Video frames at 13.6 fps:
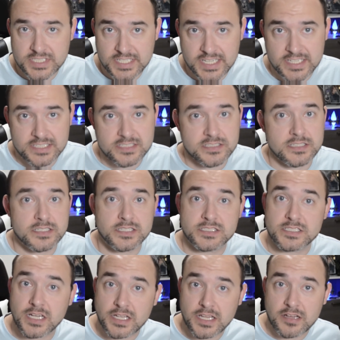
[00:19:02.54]
a case that does
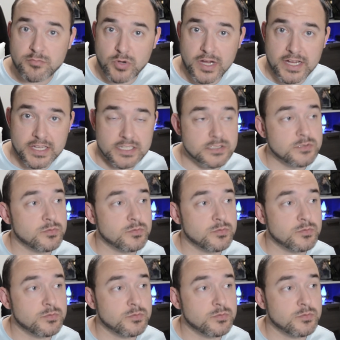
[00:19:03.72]
not have brackets,